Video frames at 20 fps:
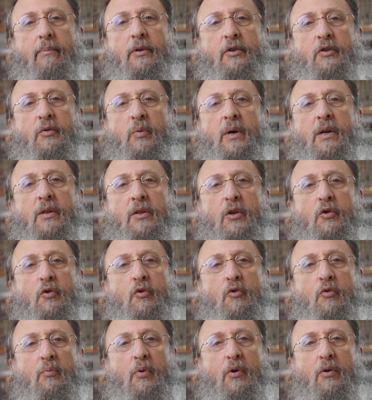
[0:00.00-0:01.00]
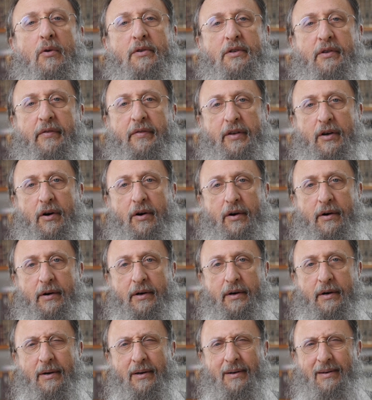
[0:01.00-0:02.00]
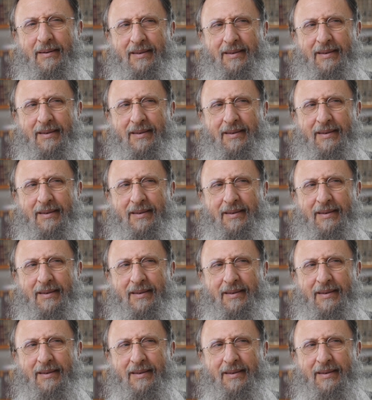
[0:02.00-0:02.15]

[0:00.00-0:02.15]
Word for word: between the two poles of the ark.